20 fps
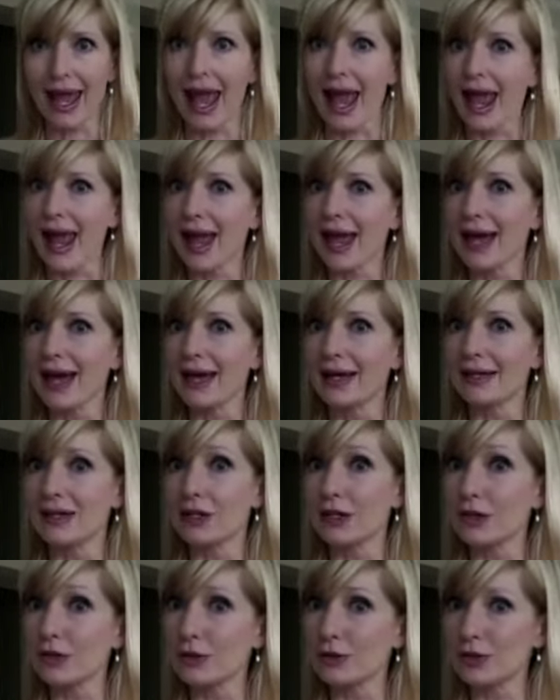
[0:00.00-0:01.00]
and
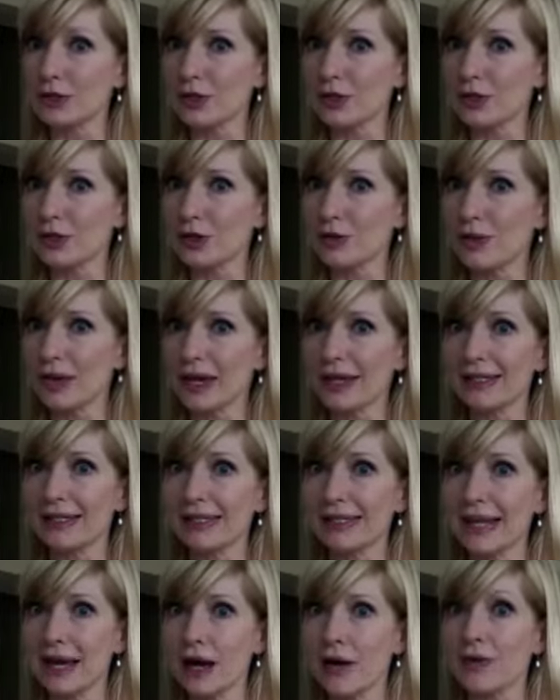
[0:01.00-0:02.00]
YouTube
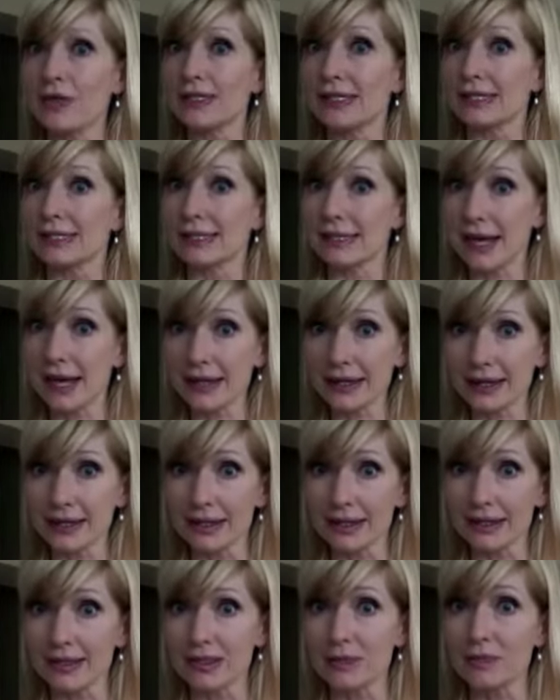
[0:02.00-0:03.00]
is now the
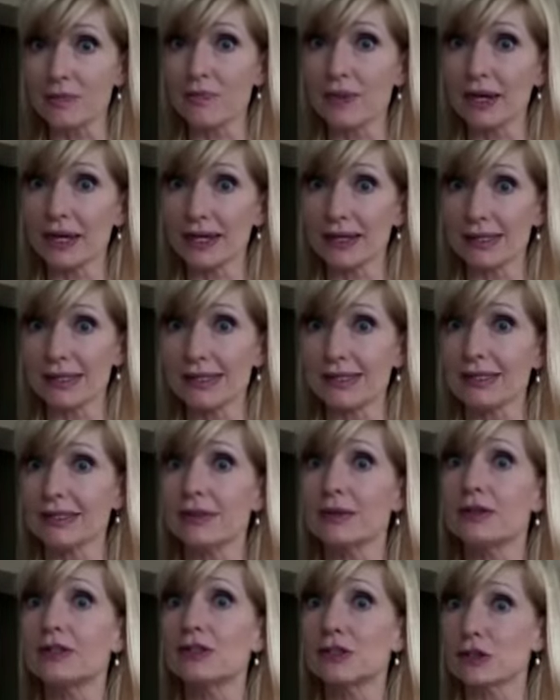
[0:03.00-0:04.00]
second biggest
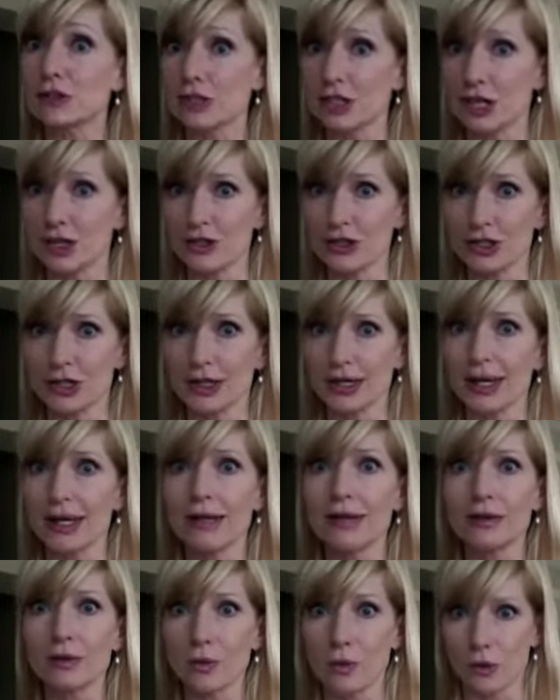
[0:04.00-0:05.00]
search engine
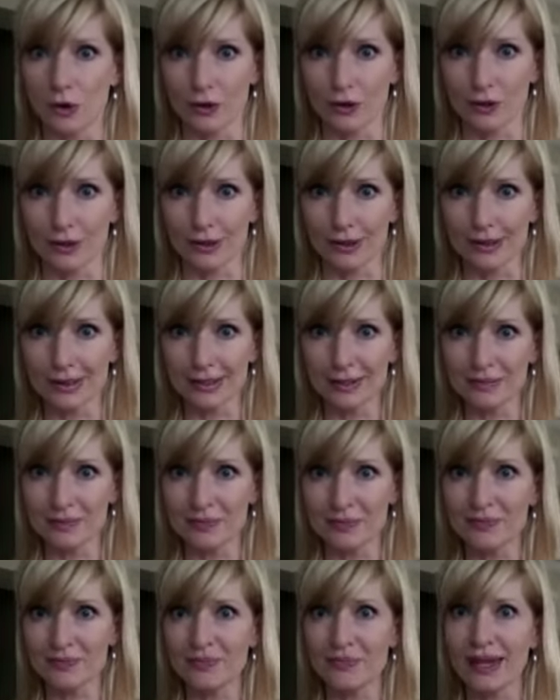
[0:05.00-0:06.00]
in the world,
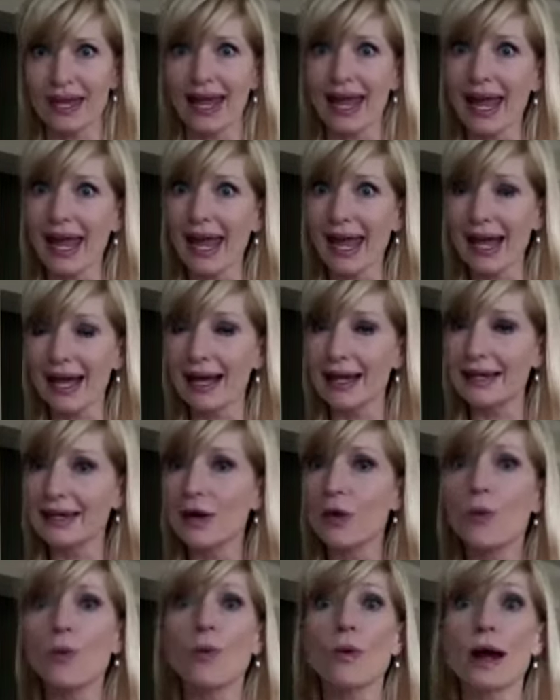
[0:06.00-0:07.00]
and
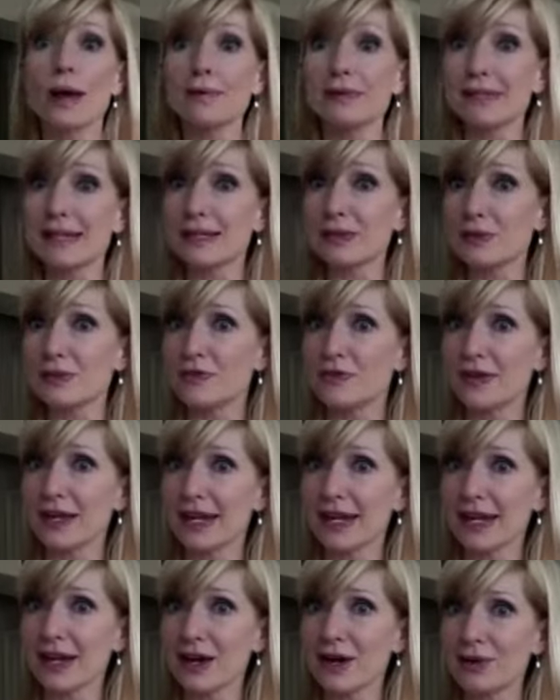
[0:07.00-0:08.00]
websites with
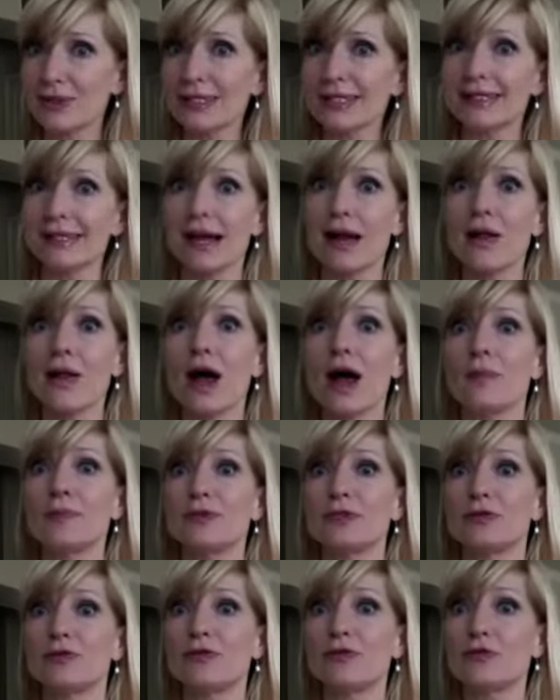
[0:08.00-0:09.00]
video sell
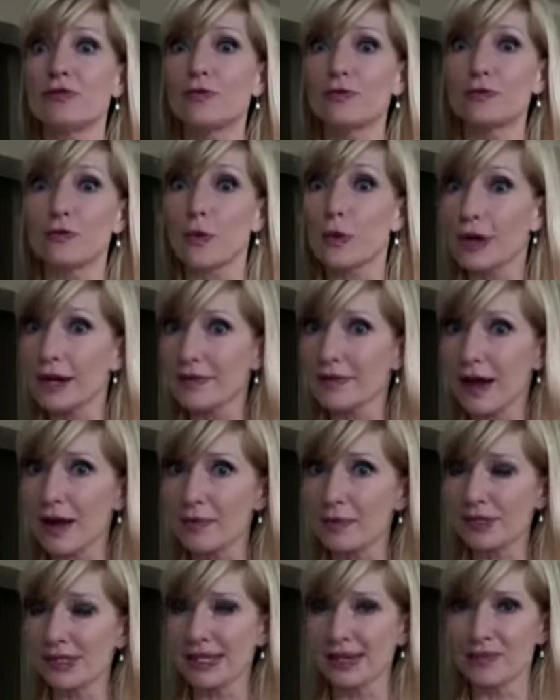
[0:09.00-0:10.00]
up to
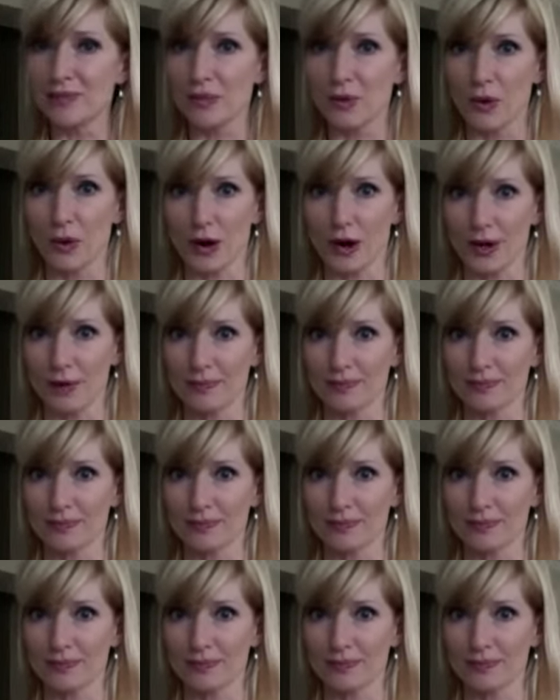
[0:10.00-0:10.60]
45% more.